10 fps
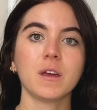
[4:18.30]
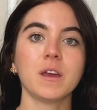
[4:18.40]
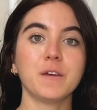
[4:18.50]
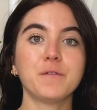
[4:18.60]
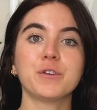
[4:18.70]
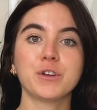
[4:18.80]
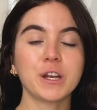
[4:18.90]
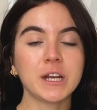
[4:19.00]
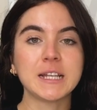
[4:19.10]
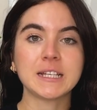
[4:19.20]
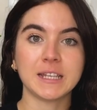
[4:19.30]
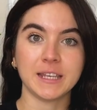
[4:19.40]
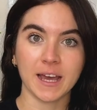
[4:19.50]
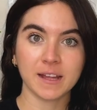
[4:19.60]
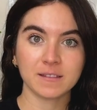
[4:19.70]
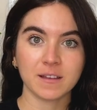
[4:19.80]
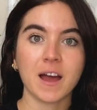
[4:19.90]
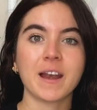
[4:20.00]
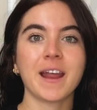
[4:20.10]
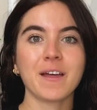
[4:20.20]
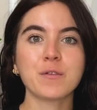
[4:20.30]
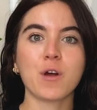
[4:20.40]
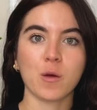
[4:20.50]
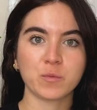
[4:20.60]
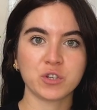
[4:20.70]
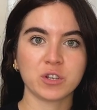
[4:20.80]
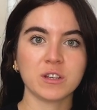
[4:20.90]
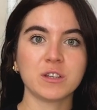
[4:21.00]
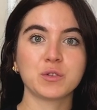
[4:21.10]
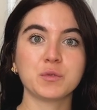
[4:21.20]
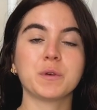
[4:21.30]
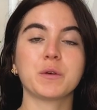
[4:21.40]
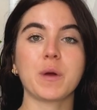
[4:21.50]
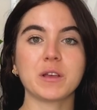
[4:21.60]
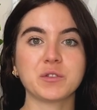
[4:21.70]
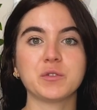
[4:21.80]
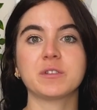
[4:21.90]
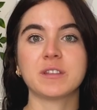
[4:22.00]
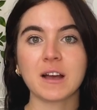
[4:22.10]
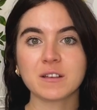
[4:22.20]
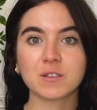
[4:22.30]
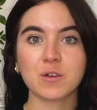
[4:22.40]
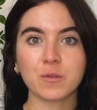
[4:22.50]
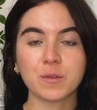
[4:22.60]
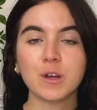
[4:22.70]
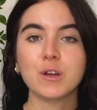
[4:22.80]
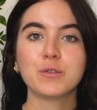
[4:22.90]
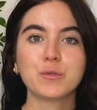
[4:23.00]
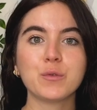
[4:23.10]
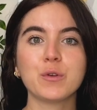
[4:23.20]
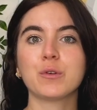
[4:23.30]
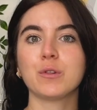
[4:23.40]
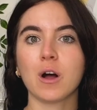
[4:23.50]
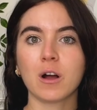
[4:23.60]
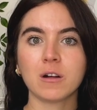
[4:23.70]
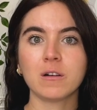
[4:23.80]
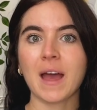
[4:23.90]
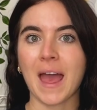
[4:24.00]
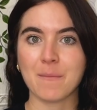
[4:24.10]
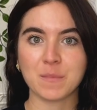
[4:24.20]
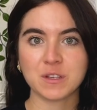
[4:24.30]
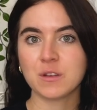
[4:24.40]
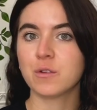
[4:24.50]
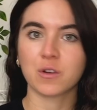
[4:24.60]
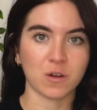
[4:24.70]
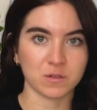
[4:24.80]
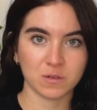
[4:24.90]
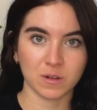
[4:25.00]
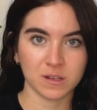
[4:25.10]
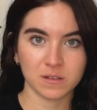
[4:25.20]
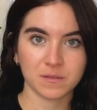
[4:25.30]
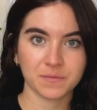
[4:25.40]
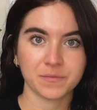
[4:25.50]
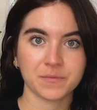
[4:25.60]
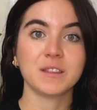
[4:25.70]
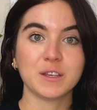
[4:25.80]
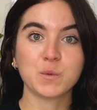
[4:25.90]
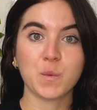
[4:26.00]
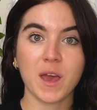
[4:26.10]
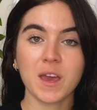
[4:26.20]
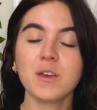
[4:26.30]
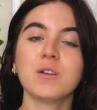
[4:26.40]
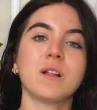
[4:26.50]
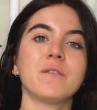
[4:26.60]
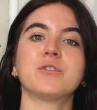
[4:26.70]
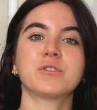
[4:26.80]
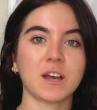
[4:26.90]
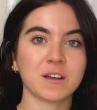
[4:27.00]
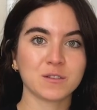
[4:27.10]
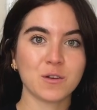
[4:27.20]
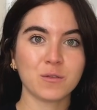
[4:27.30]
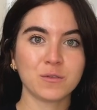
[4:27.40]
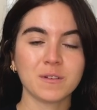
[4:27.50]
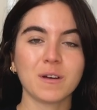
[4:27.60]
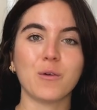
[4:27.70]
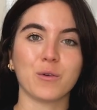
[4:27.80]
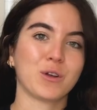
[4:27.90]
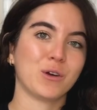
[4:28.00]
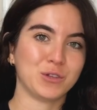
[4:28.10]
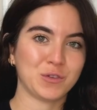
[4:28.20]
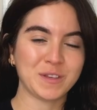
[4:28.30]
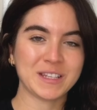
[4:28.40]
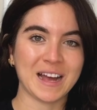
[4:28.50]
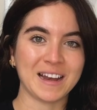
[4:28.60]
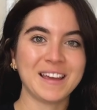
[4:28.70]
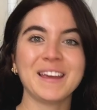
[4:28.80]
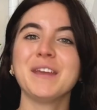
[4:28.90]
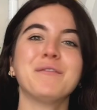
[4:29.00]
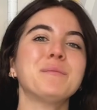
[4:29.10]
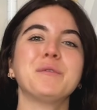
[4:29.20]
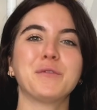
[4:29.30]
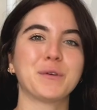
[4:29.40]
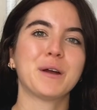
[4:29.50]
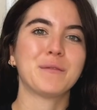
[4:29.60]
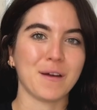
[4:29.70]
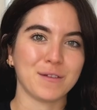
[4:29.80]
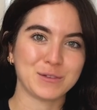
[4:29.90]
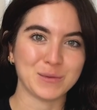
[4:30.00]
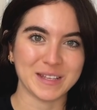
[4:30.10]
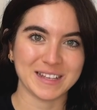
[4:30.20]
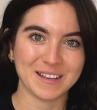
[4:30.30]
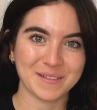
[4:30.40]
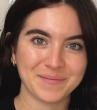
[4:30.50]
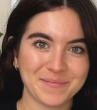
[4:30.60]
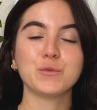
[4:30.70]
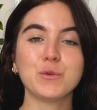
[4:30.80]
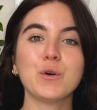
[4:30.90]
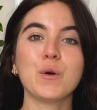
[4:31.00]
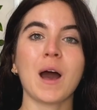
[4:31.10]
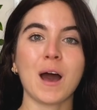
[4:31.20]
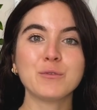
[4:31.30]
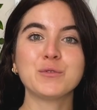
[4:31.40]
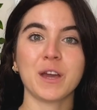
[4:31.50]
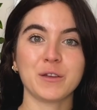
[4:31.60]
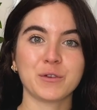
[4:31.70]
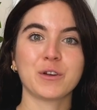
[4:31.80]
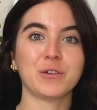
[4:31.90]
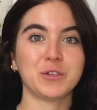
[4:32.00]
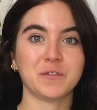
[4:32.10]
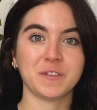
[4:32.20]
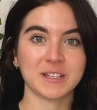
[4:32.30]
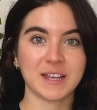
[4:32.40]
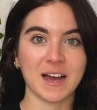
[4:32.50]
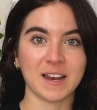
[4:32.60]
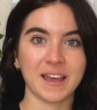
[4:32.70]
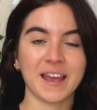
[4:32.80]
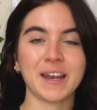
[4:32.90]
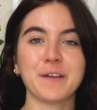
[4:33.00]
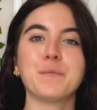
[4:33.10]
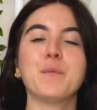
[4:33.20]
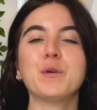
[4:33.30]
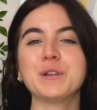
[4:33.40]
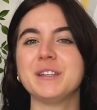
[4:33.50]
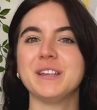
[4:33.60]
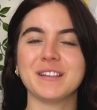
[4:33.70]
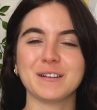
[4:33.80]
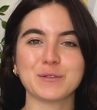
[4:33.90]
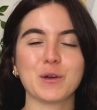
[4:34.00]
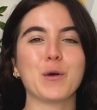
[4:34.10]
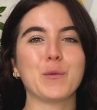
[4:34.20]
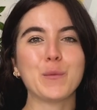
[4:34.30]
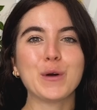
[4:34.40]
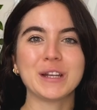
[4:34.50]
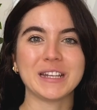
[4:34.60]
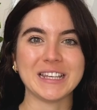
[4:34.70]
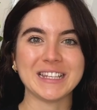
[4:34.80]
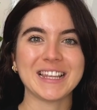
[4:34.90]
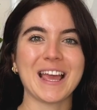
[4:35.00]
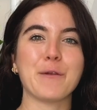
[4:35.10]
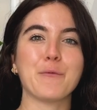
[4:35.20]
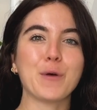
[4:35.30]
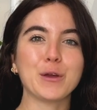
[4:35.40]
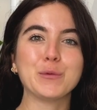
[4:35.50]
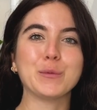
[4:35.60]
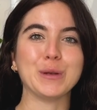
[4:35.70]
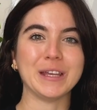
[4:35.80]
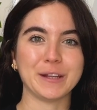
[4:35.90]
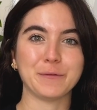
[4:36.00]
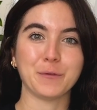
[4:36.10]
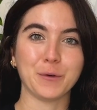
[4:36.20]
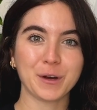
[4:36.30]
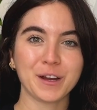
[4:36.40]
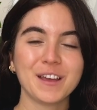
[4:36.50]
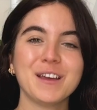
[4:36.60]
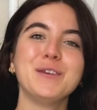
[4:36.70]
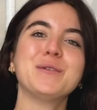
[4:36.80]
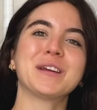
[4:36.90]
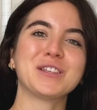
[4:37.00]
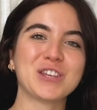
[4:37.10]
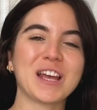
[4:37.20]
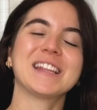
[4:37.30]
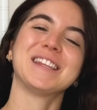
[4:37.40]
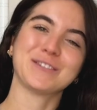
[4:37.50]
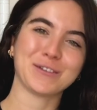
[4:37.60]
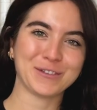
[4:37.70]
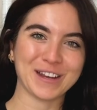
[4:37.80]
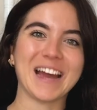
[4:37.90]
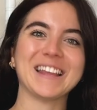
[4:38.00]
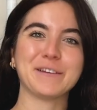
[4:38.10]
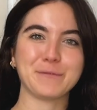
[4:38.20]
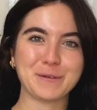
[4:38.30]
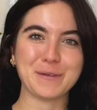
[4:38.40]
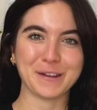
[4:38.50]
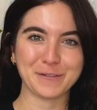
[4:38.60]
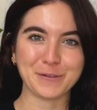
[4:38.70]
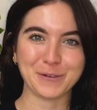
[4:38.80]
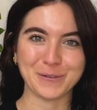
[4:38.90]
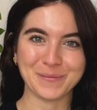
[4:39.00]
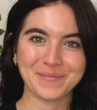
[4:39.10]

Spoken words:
If you're not in Italy yet, another option is to request your tax code through your local embassy or consulate. This way, you'll have your tax code, or Codice Fiscale, even before arriving to Italy. To know how to get your Codice Fiscale and have more details on what it is and what you will need it for, you can check this other guide that we created for you.